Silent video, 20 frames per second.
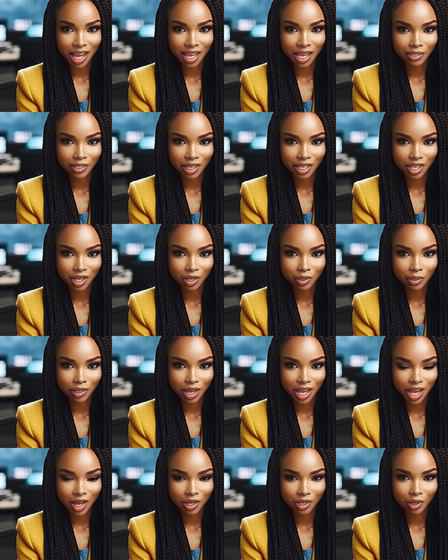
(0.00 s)
Elevate your
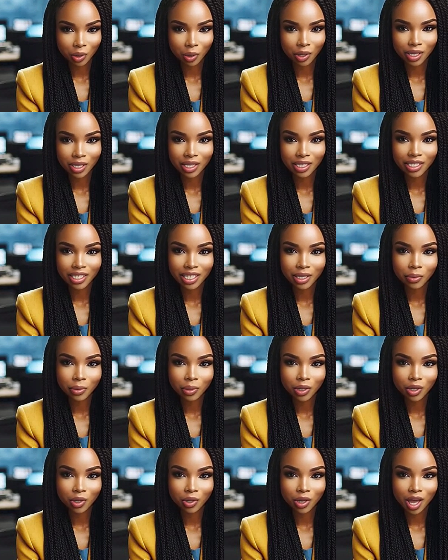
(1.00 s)
videos with this
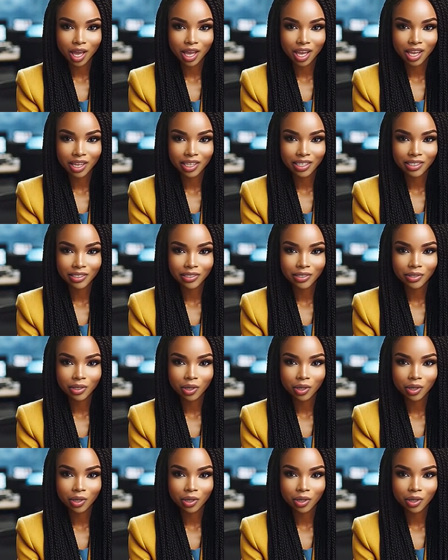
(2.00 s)
simple trick.